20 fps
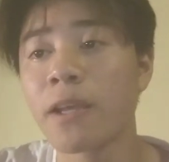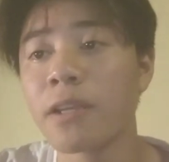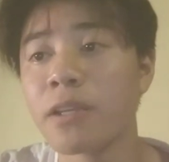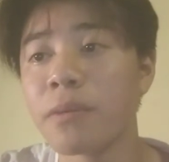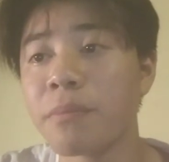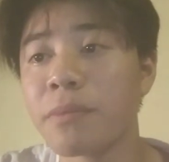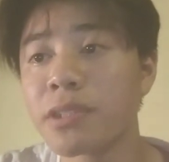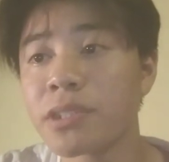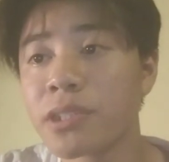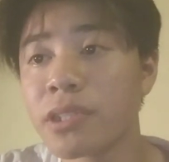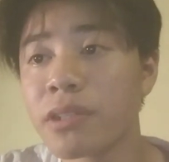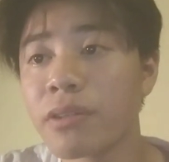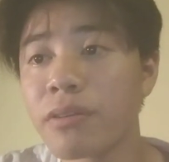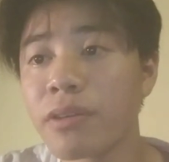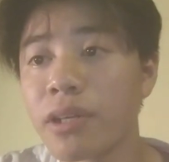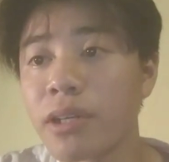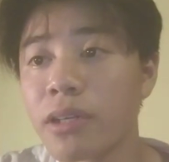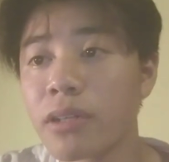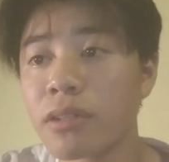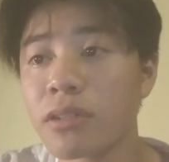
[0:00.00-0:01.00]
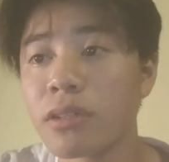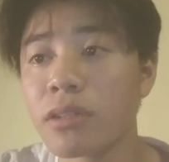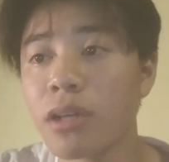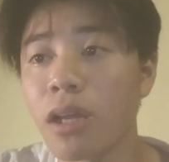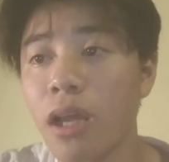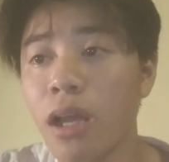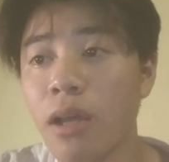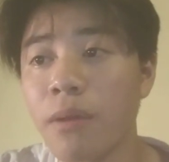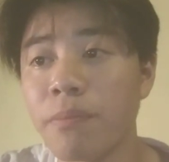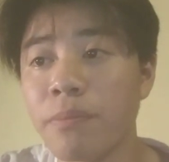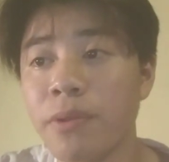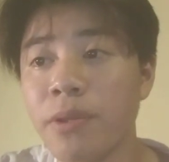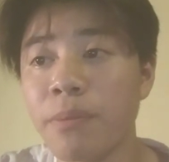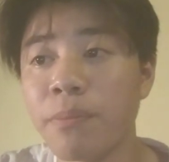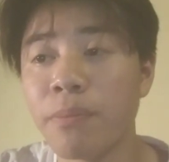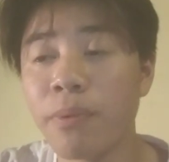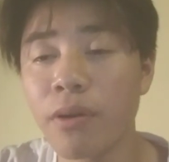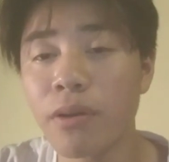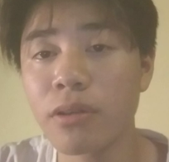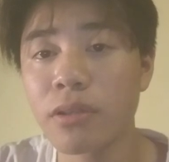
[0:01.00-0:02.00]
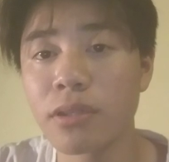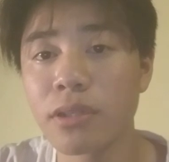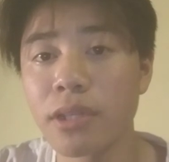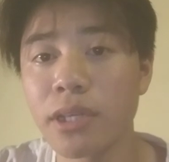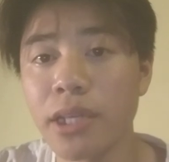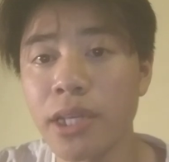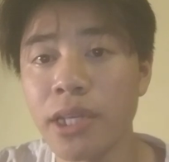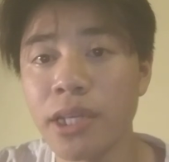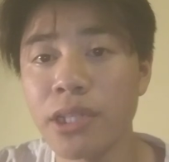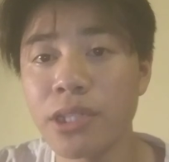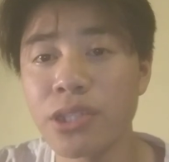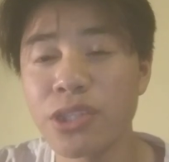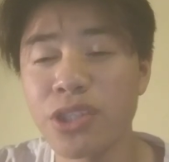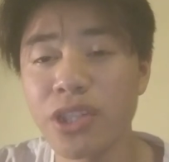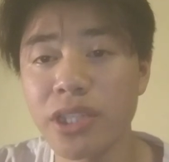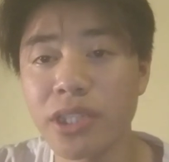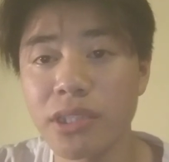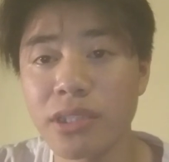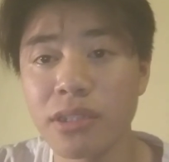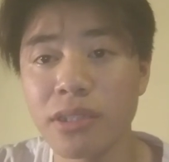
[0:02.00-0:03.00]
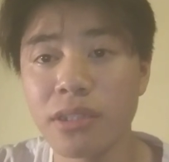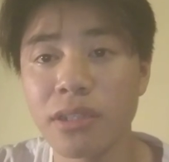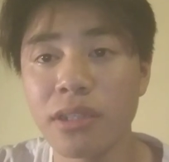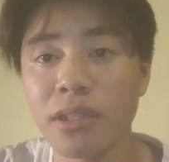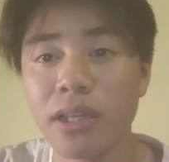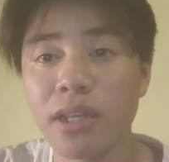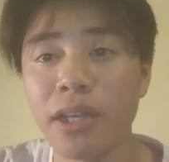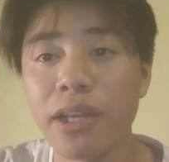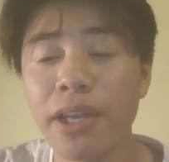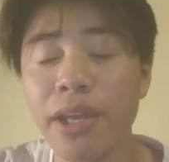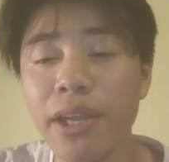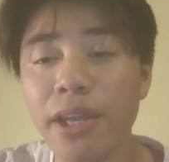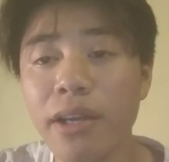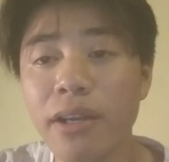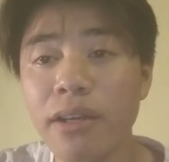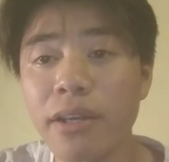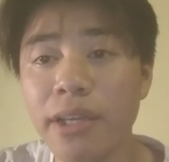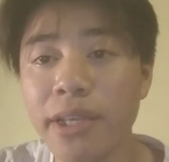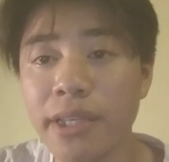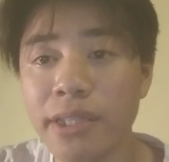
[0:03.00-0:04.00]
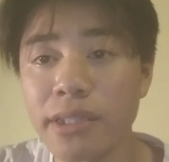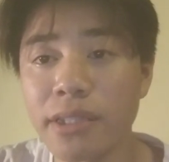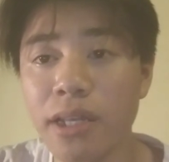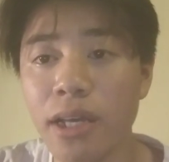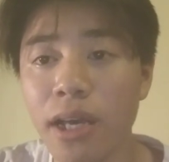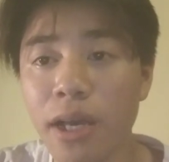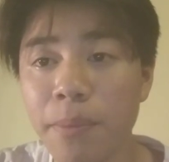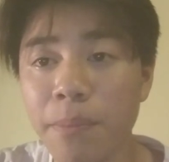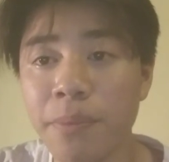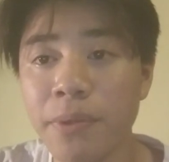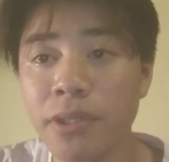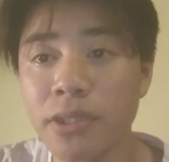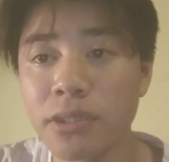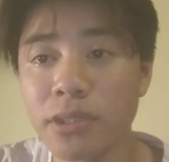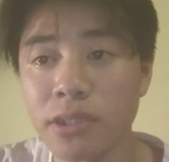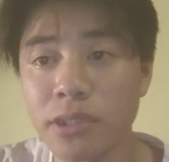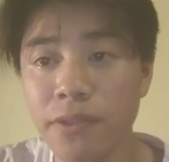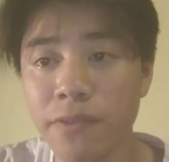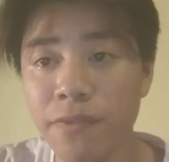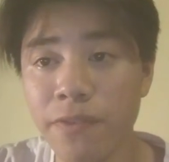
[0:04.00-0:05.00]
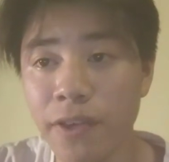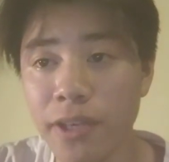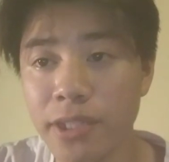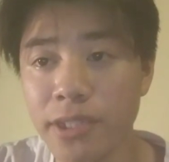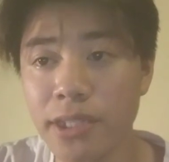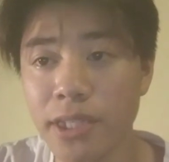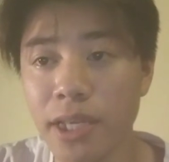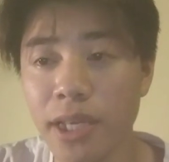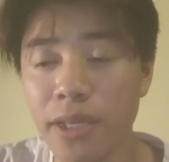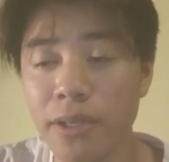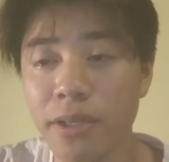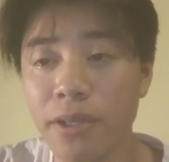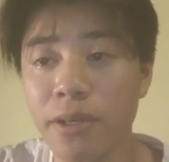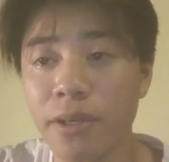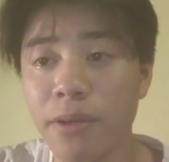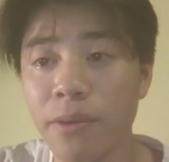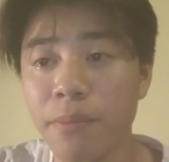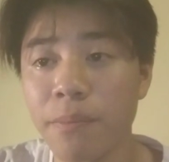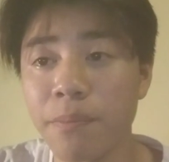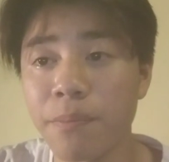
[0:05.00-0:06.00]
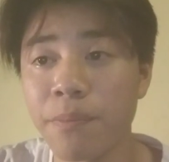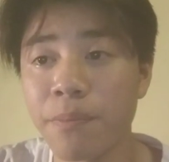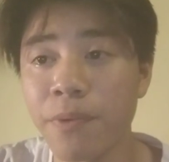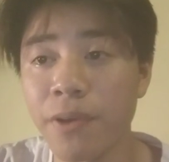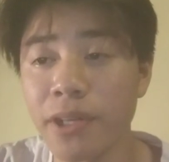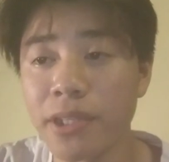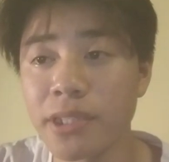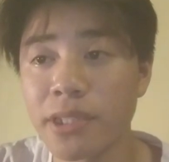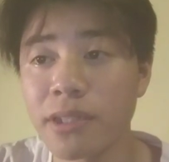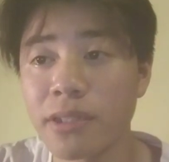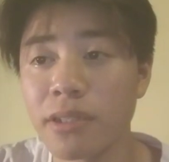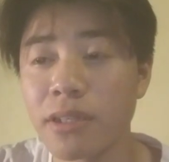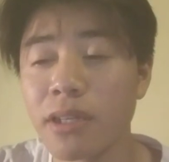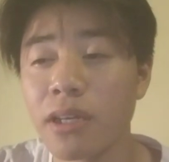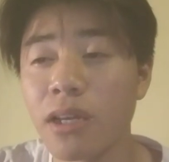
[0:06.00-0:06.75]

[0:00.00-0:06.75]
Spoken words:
The material of the board is stretched near its upper surface and compressed